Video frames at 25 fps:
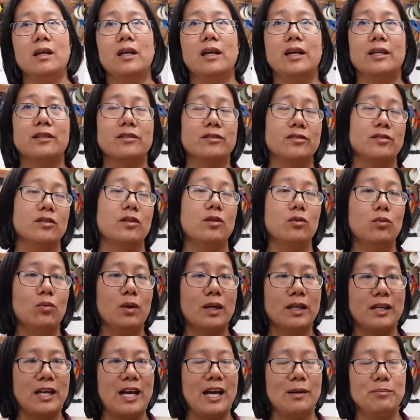And so
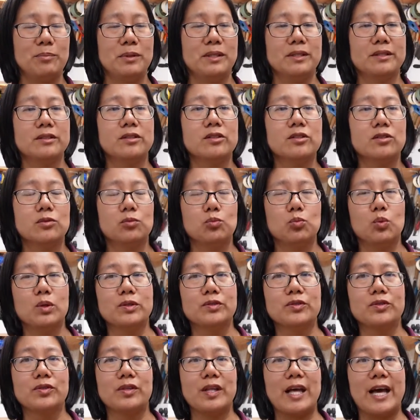what happened
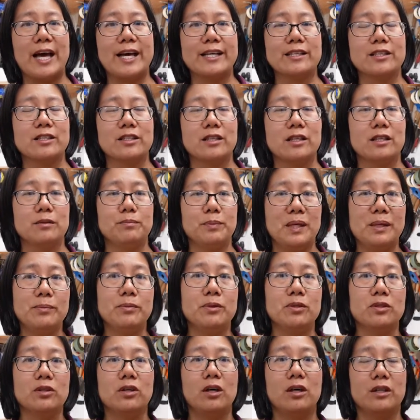was that
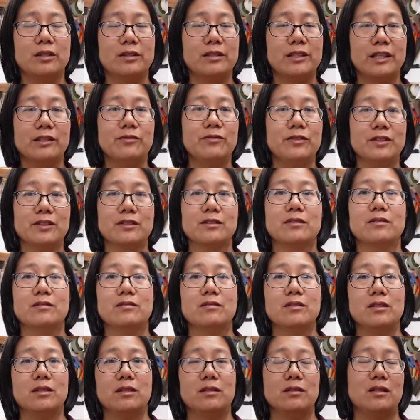people got given
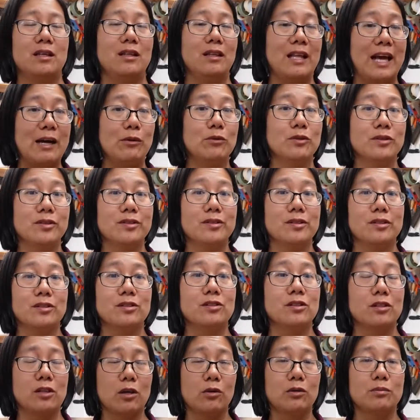
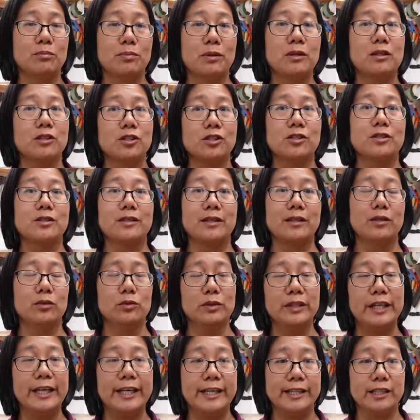allowances to go and purchase their
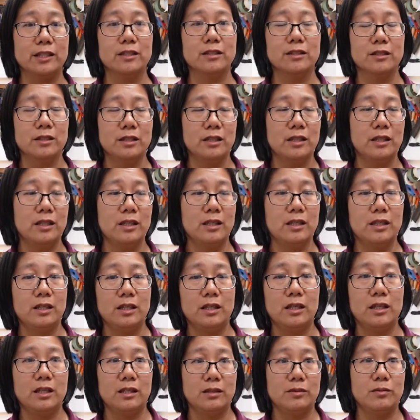own gear.
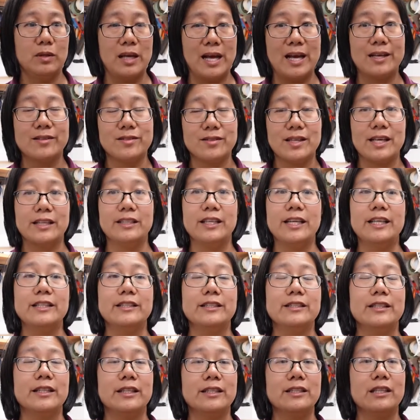as they
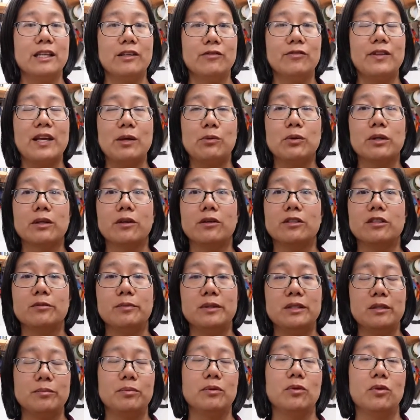needed it, if they were going to
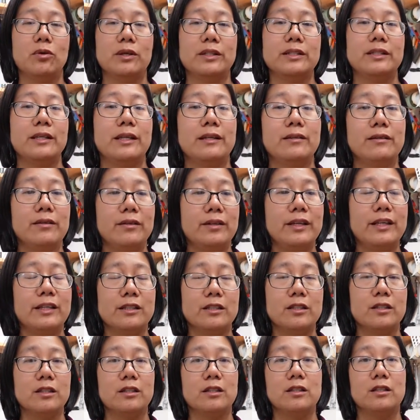be deployed in
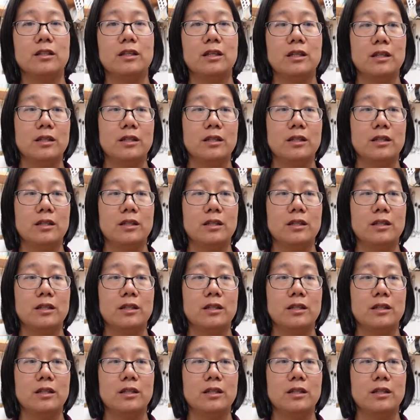theater.